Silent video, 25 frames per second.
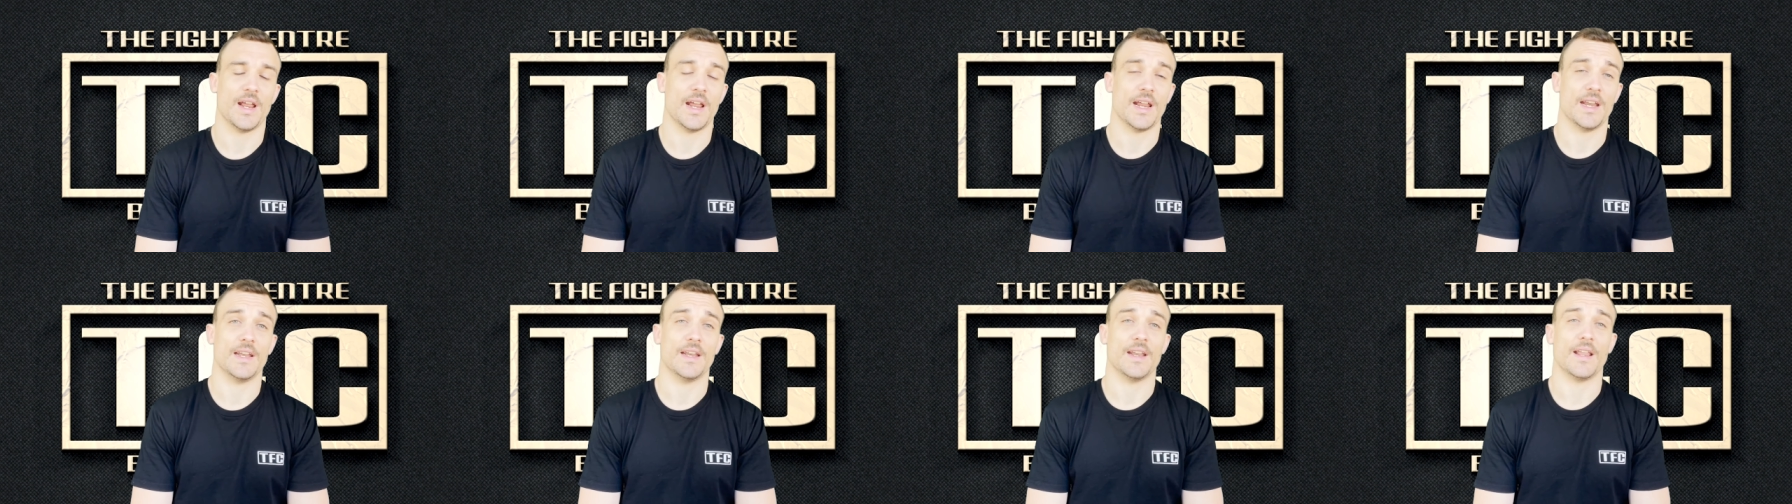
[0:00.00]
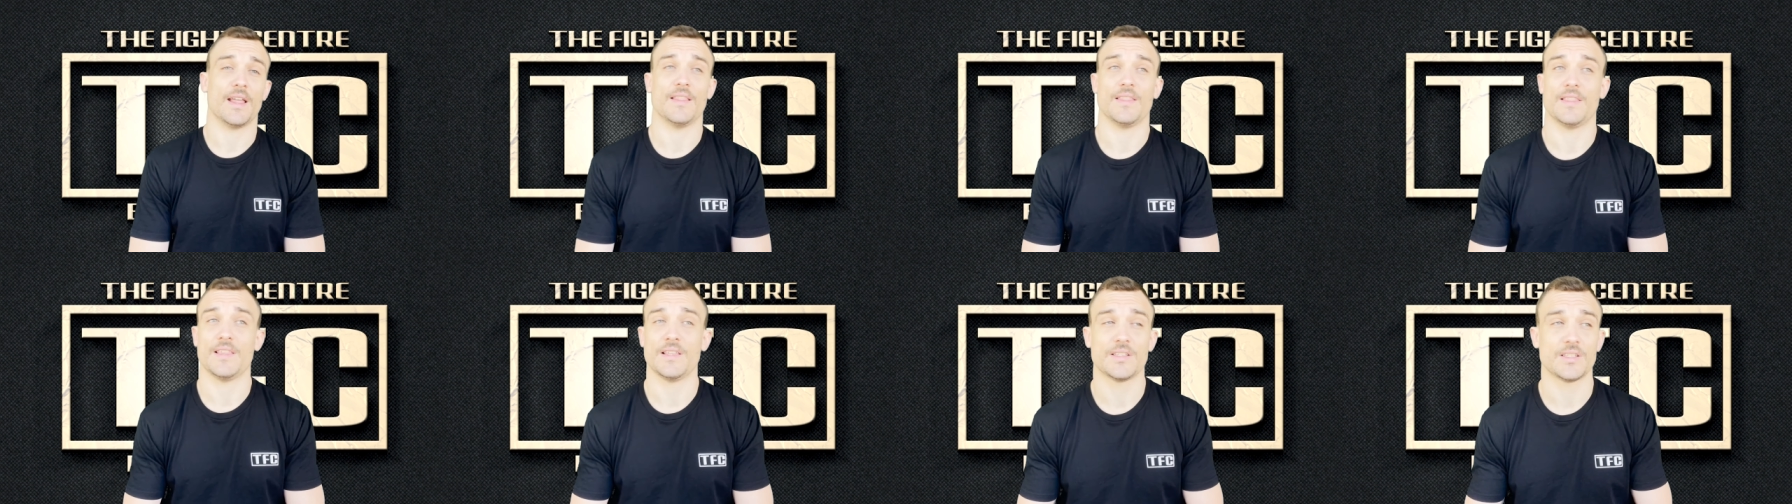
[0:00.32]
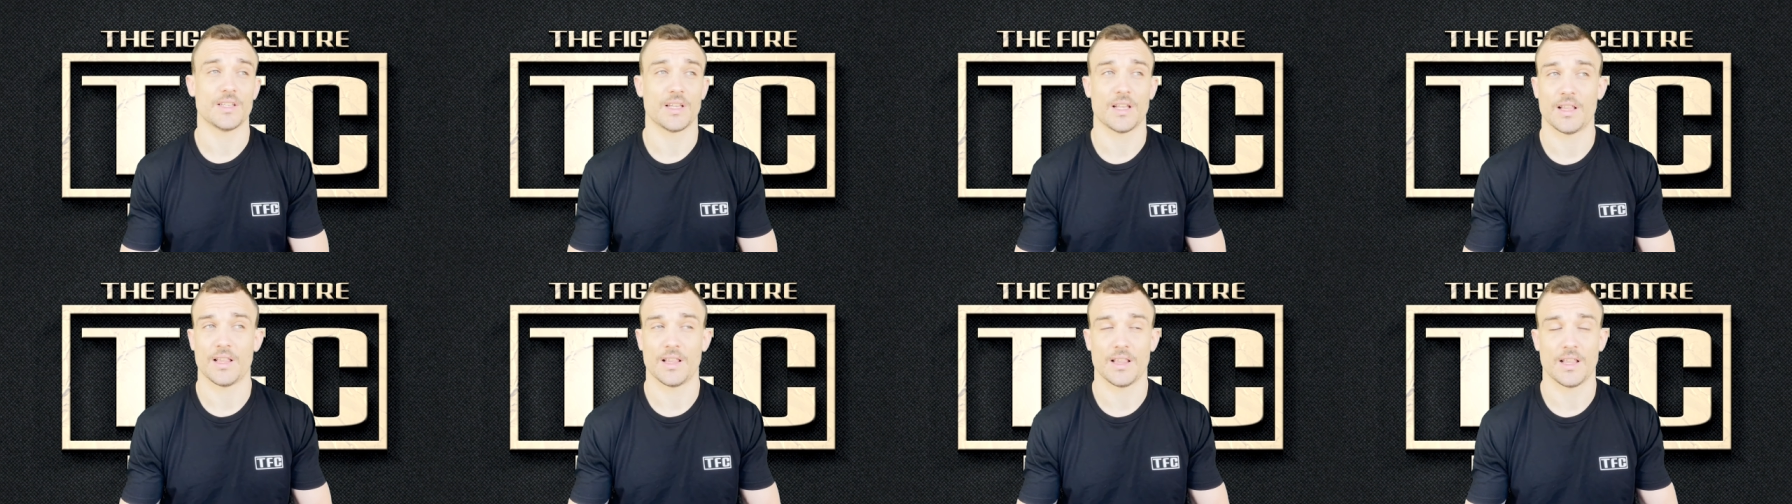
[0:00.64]
And
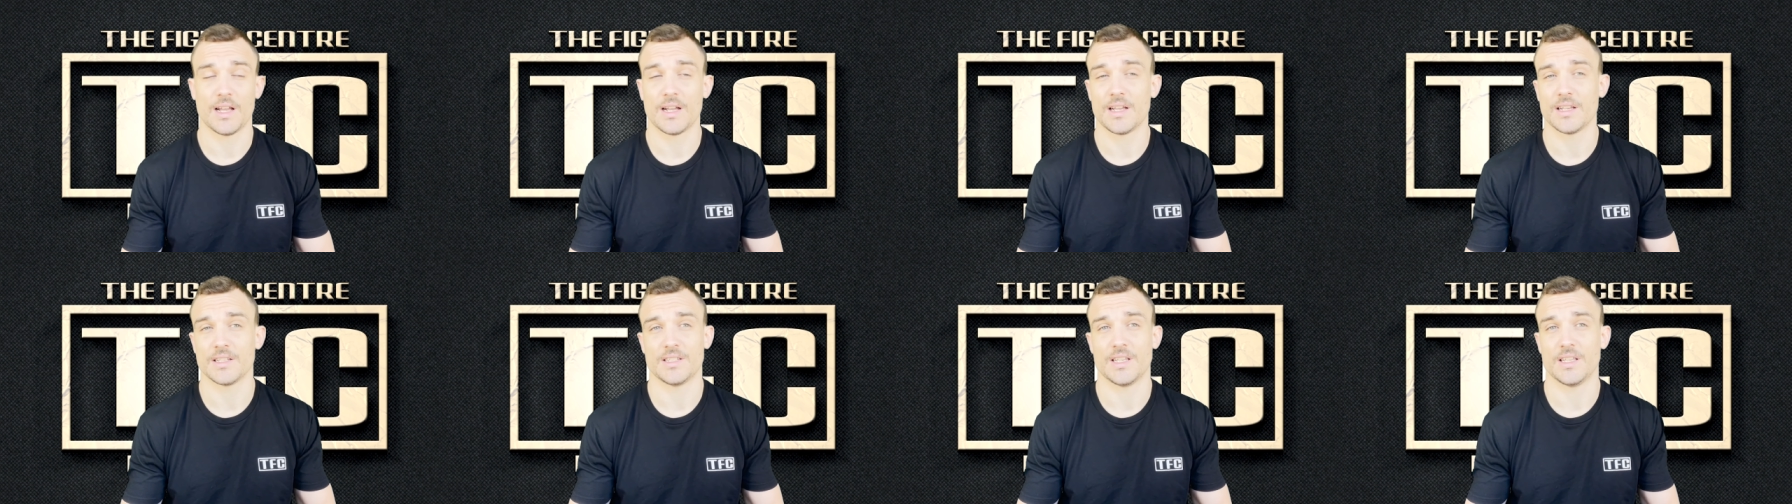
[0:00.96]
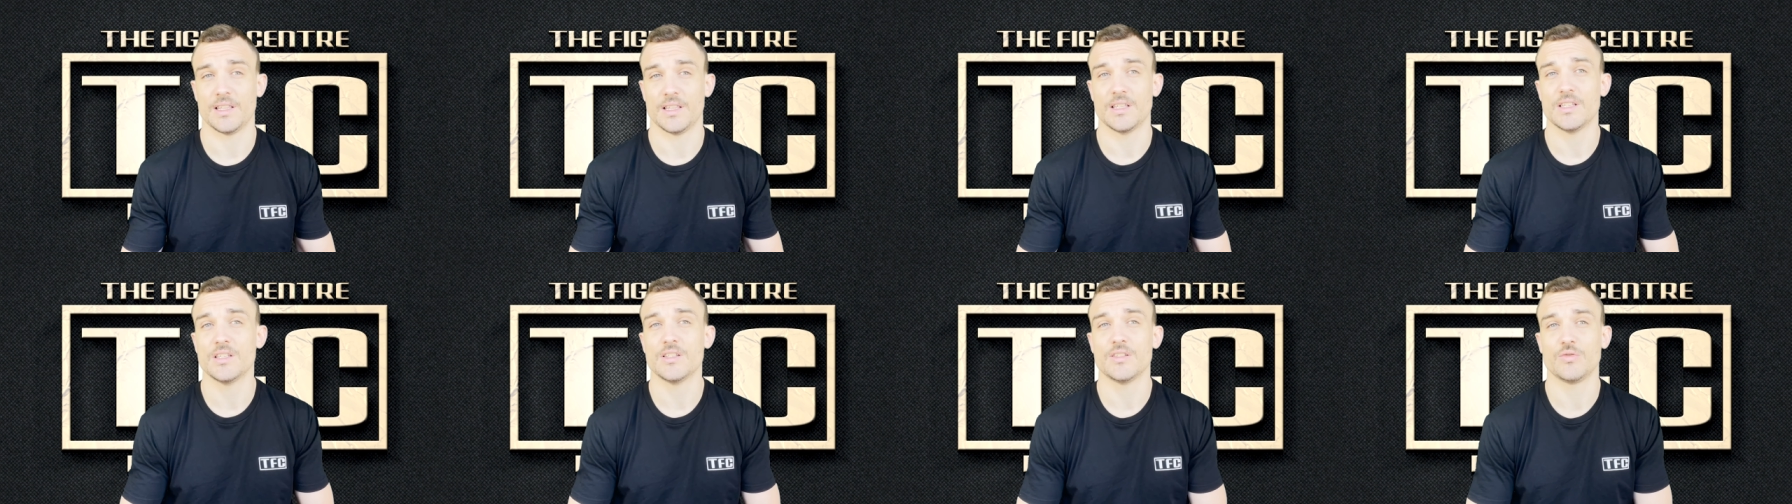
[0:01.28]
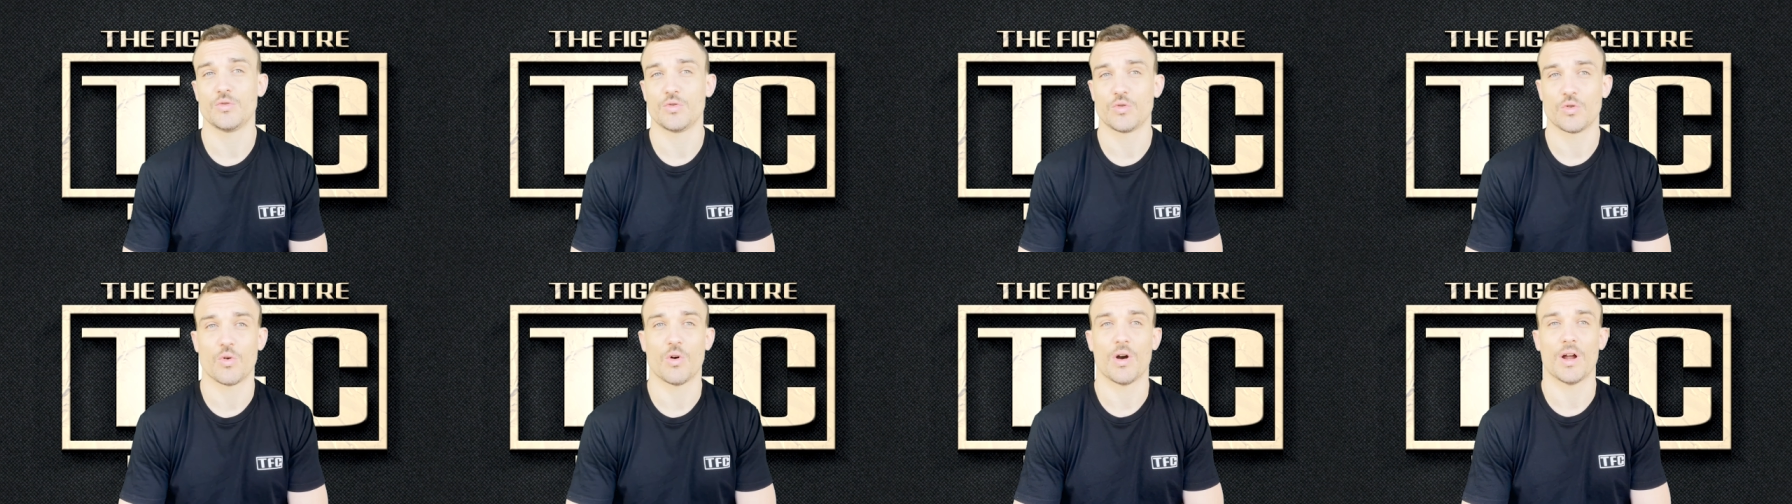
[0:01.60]
this, like I said, this is
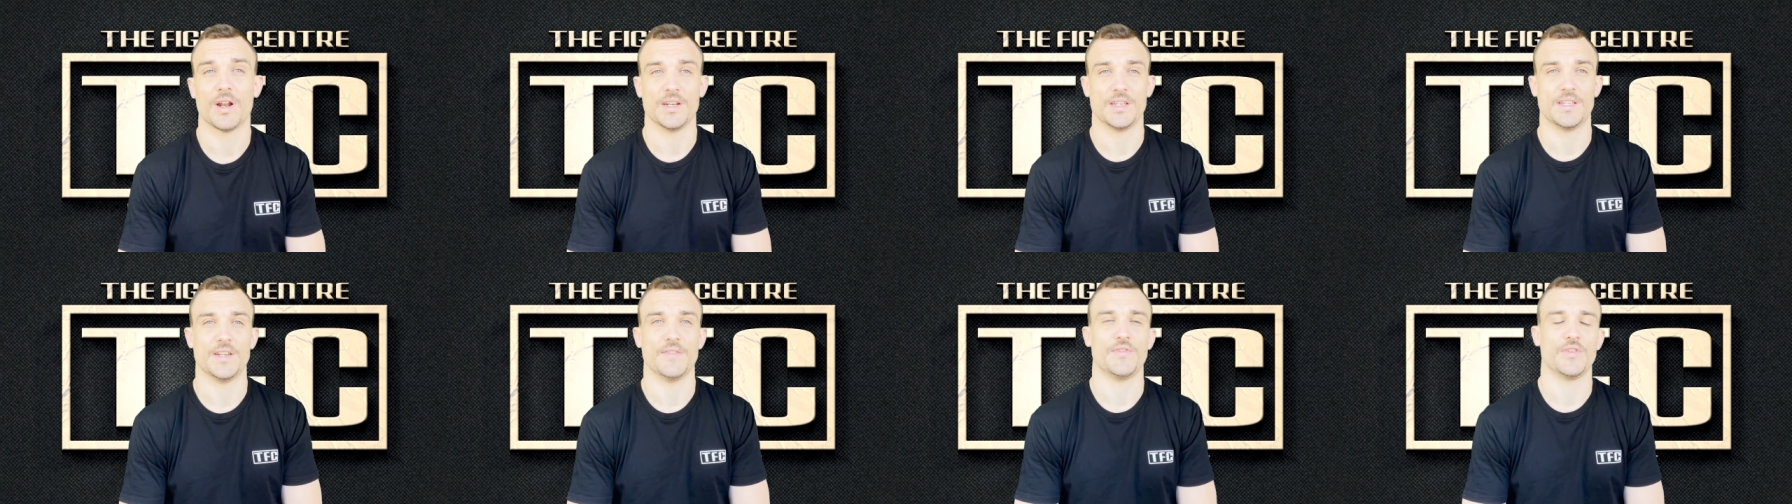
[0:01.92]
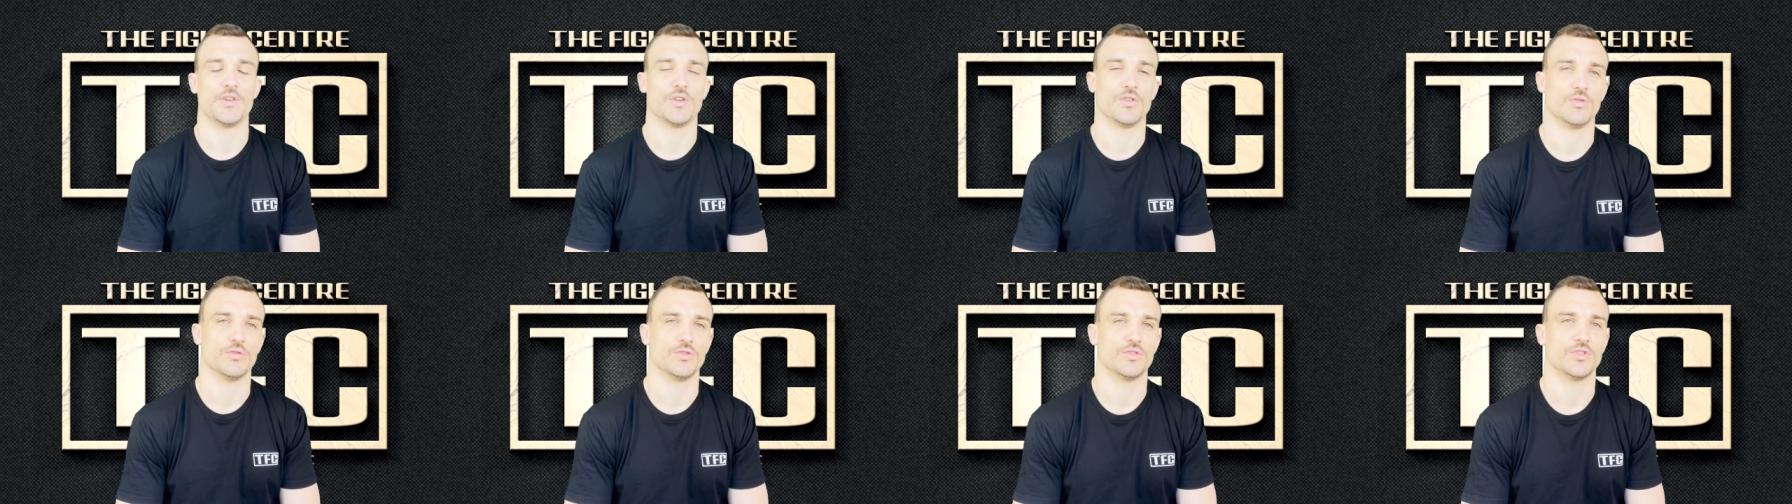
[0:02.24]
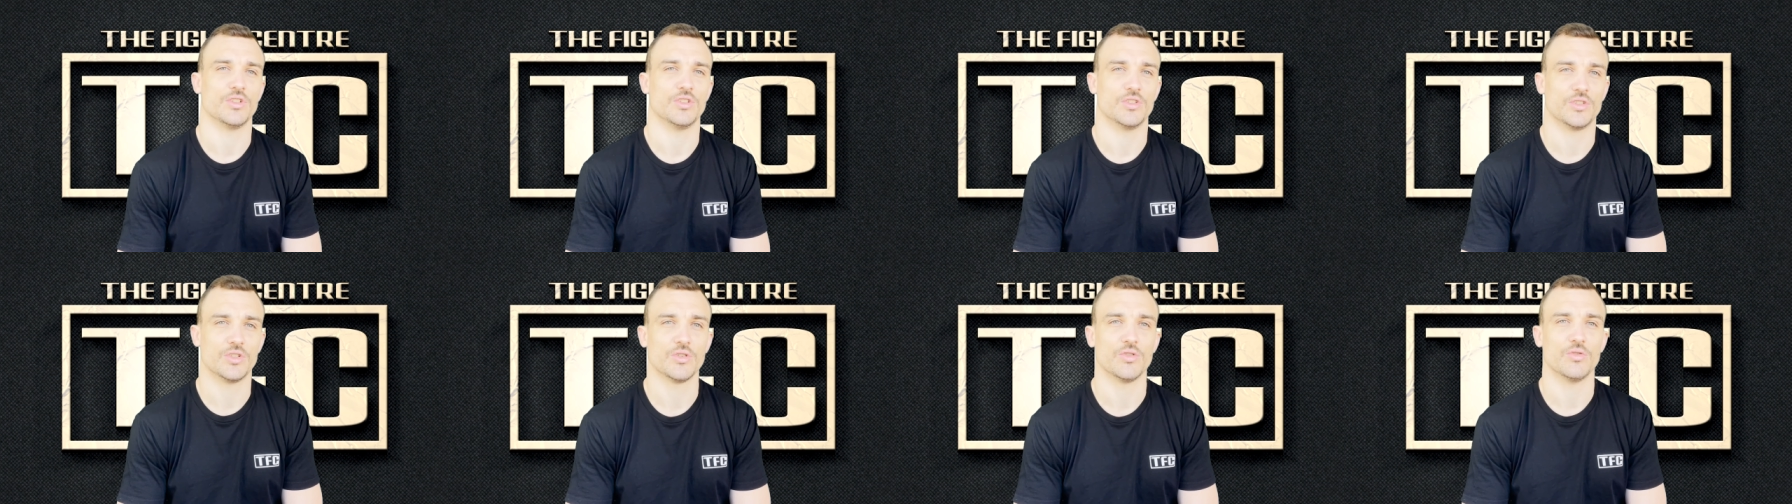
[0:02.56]
quite difficult
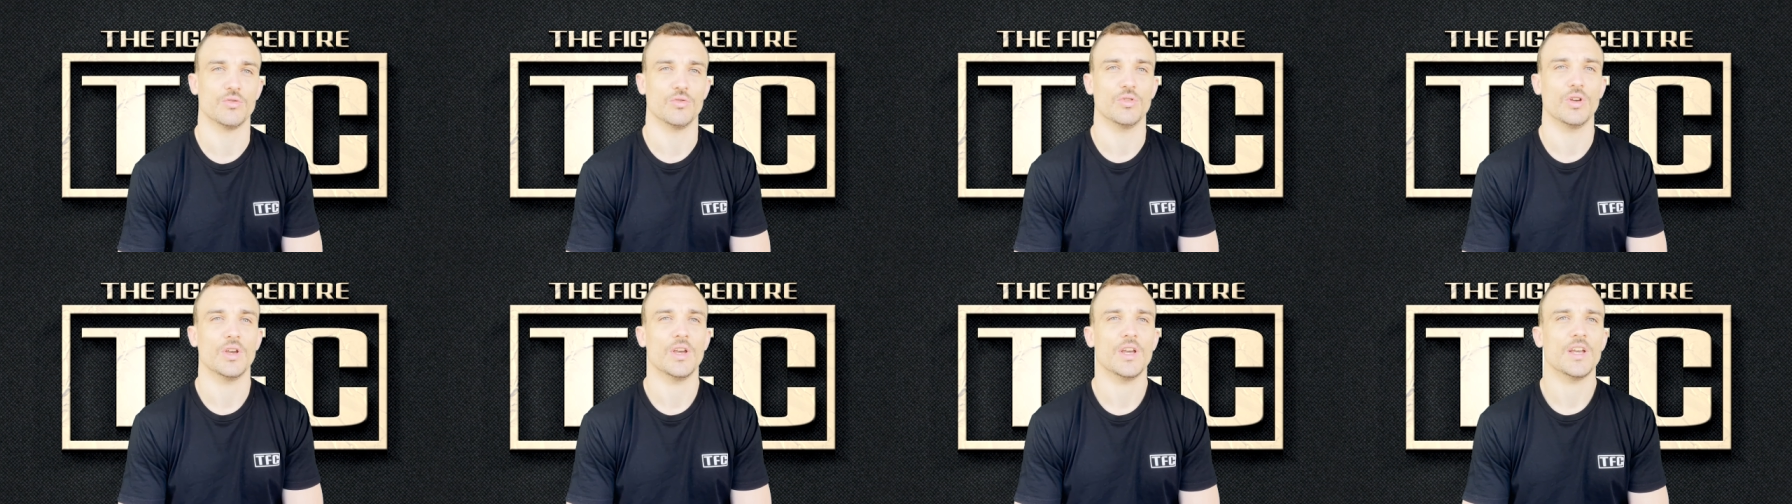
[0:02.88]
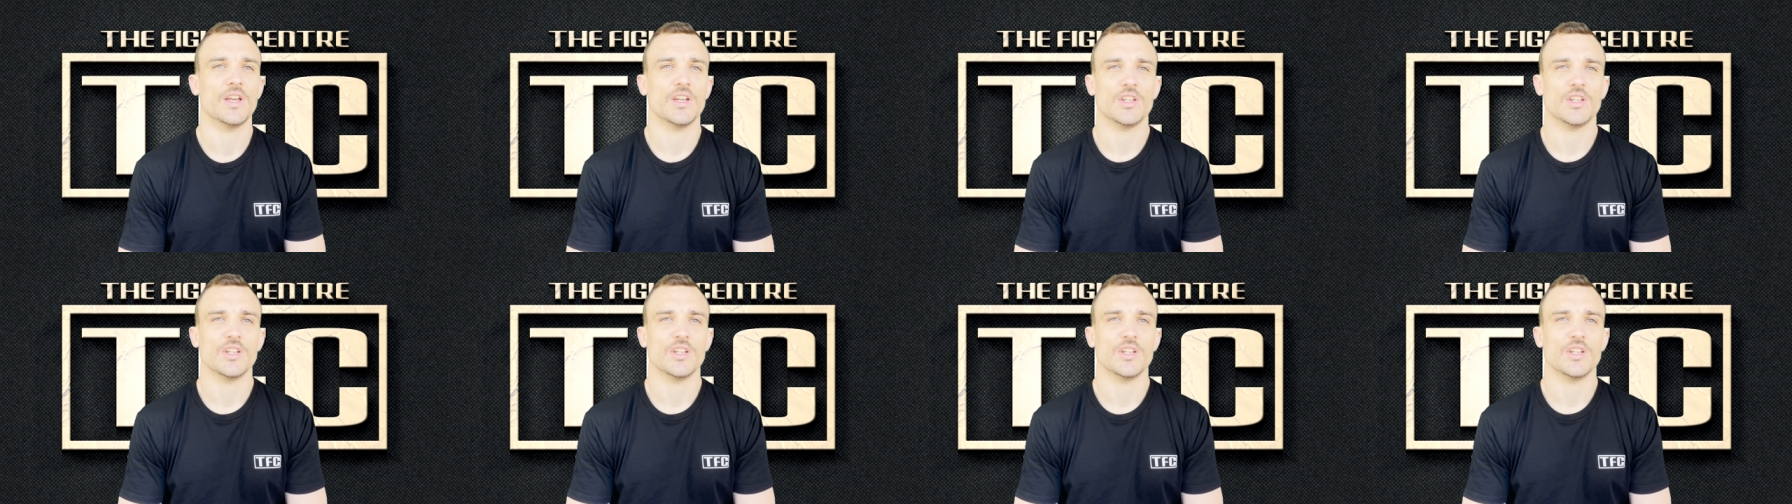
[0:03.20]
to do.